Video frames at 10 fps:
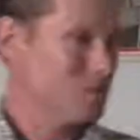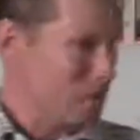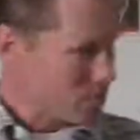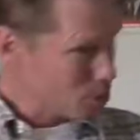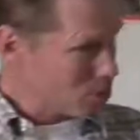
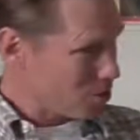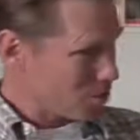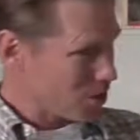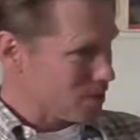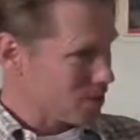grape
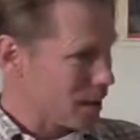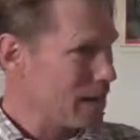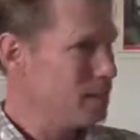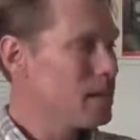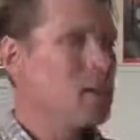sherbet,
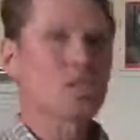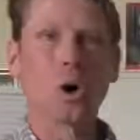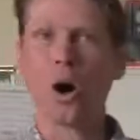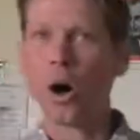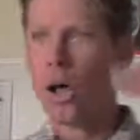right?
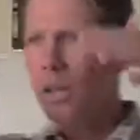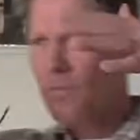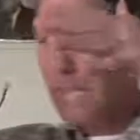So all